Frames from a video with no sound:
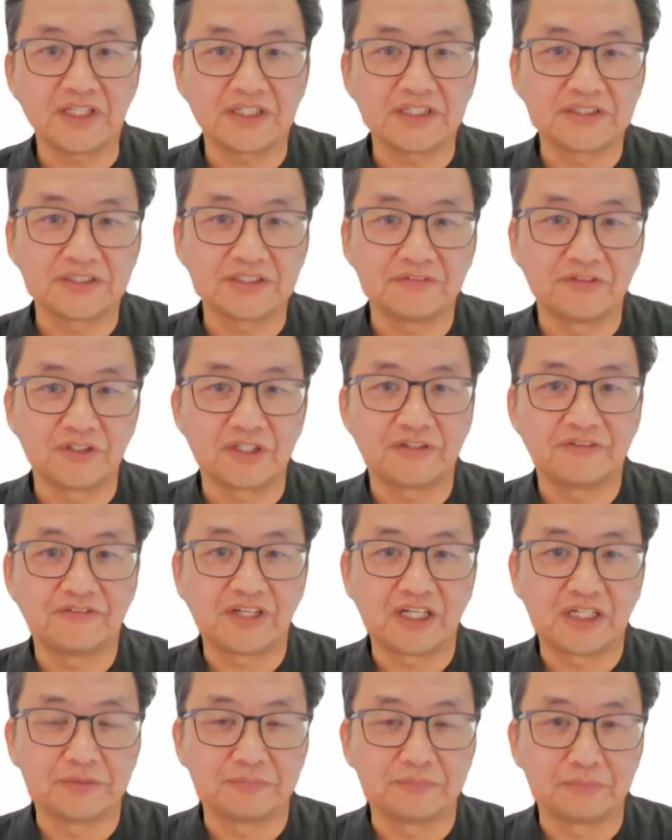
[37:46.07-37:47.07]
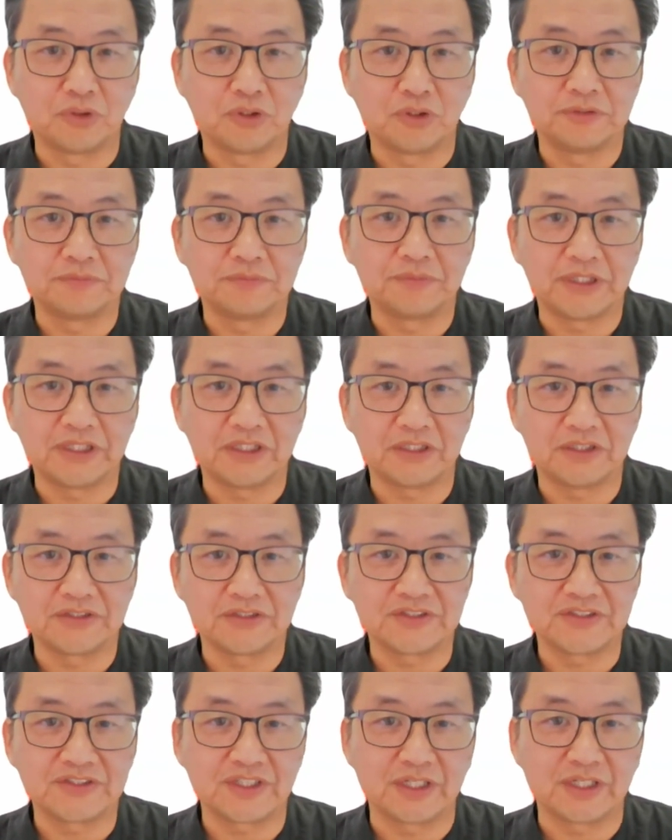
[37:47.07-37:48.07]
that is a very valid point,
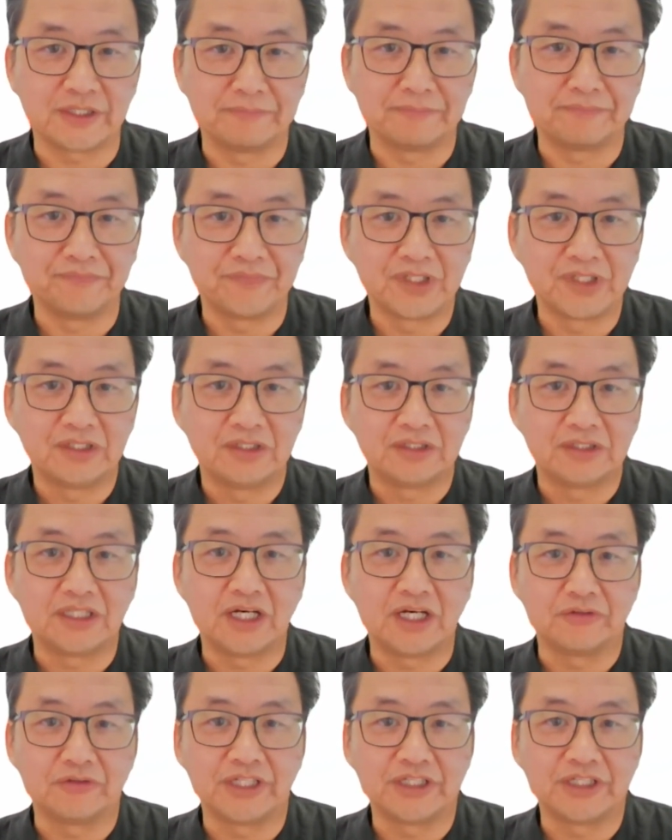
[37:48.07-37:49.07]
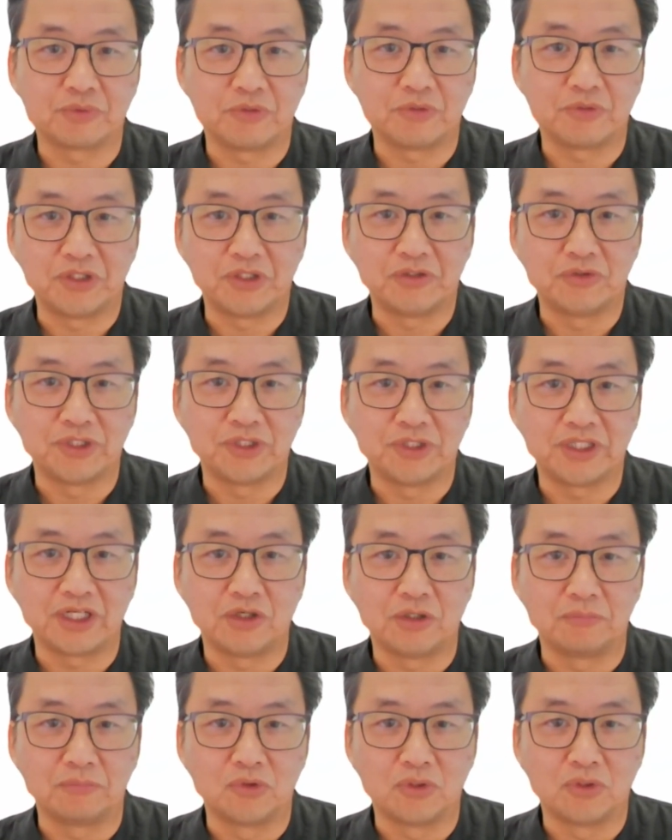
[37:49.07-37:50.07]
because nowadays when we're doing a
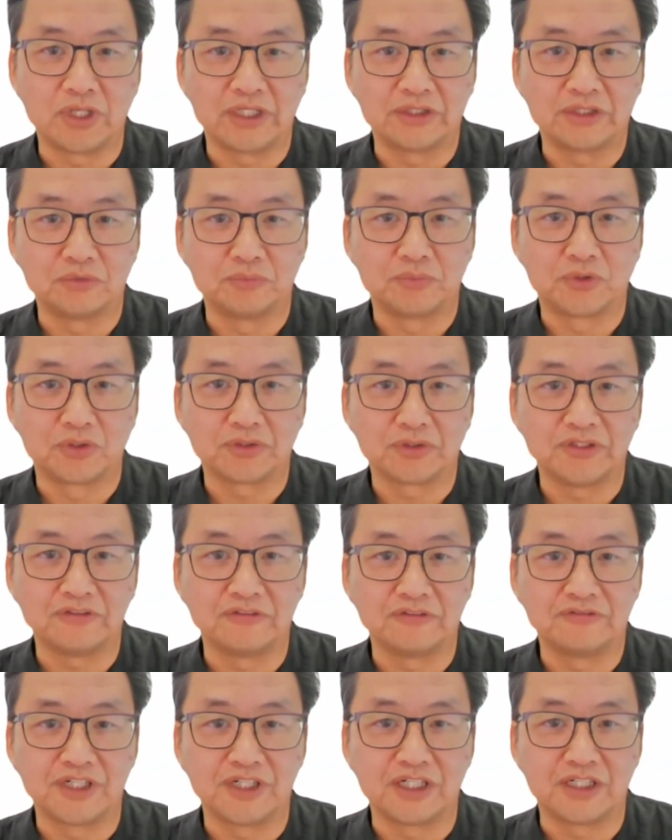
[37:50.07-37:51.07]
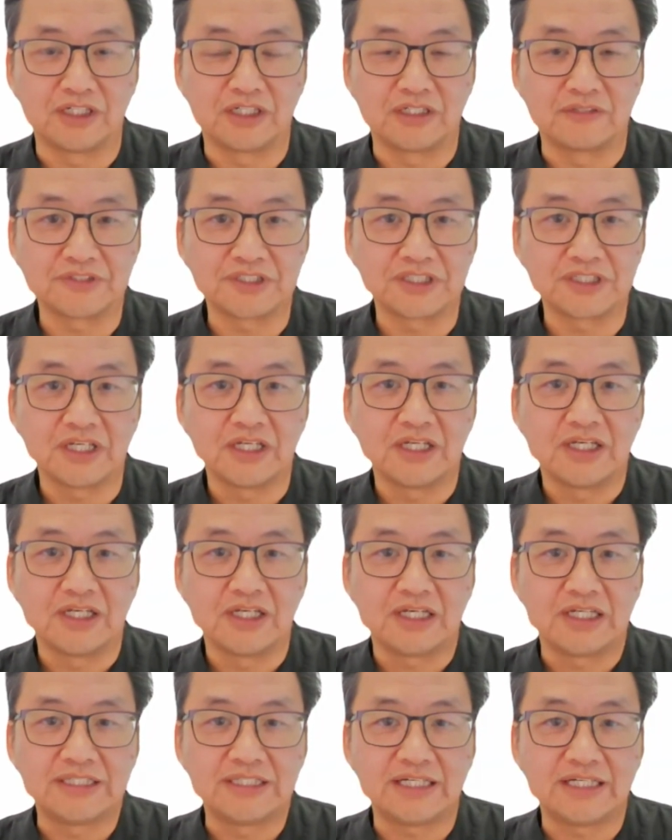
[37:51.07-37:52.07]
lot more endobronchial valves,
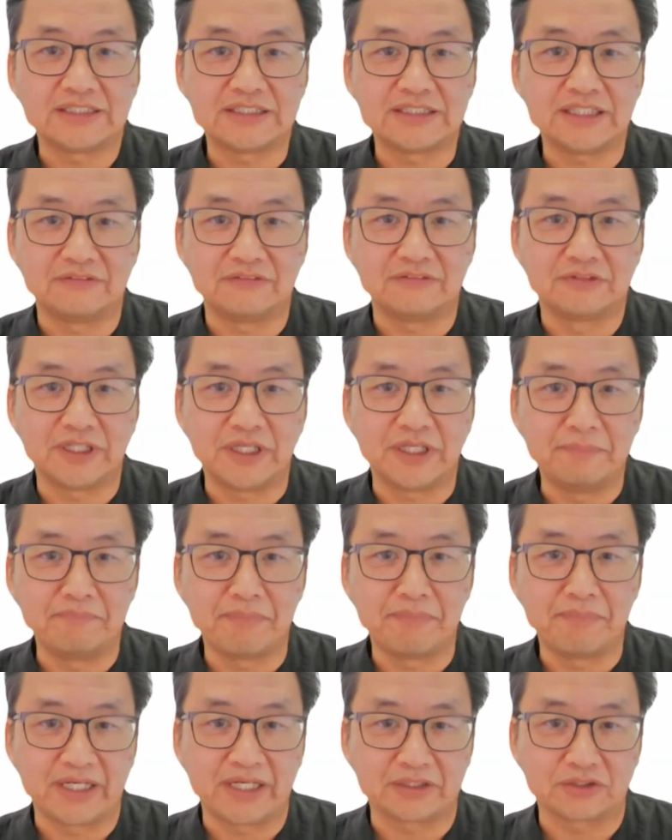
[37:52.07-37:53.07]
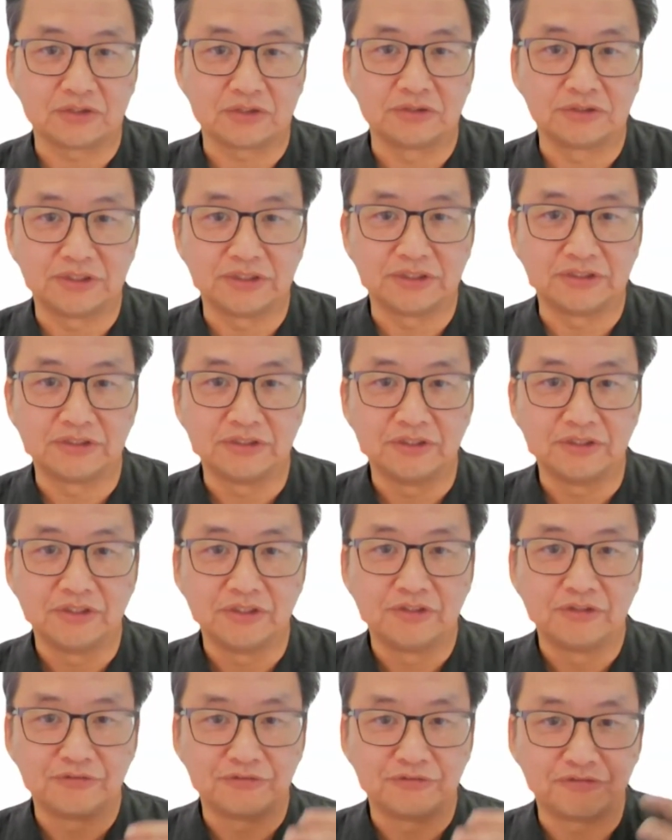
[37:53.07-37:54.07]
it does have an impact on the
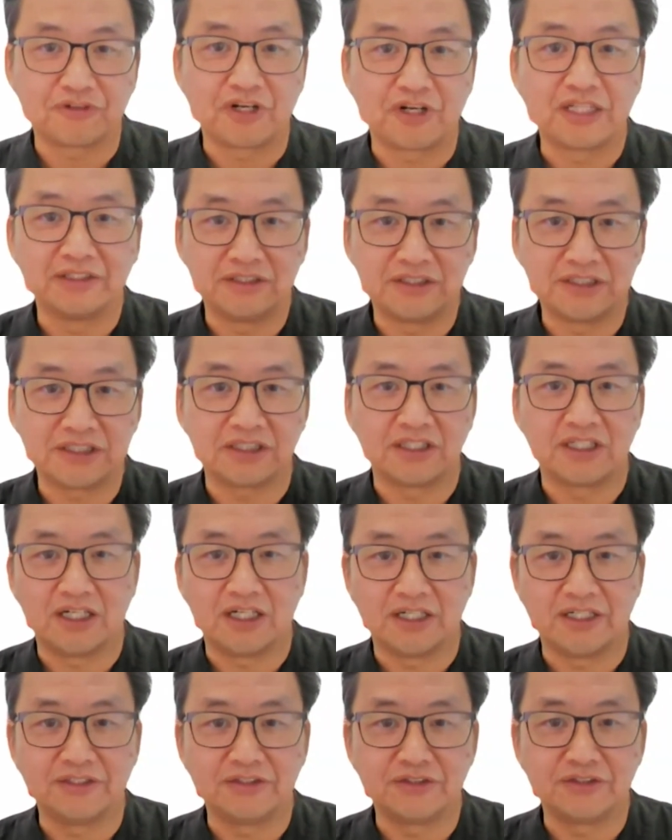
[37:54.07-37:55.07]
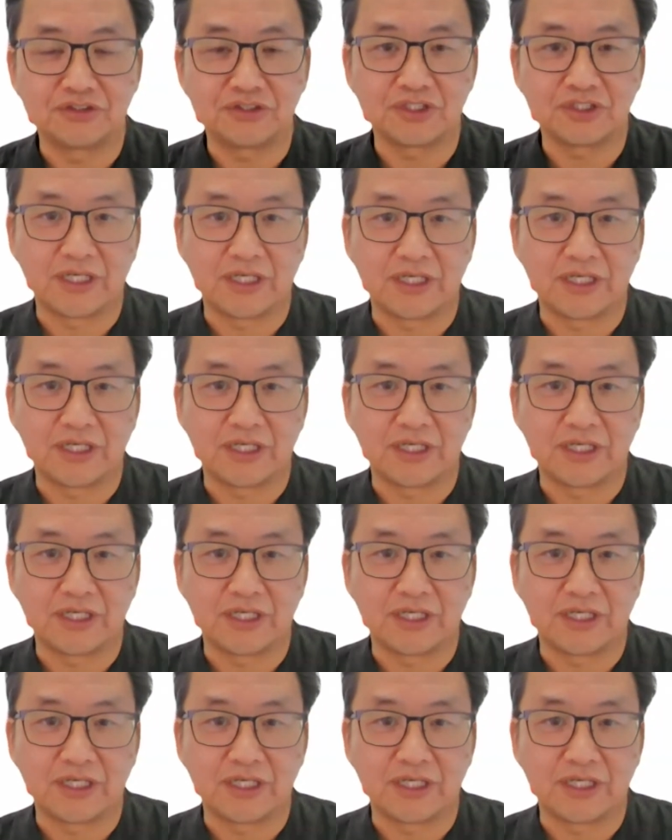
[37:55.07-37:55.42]
front line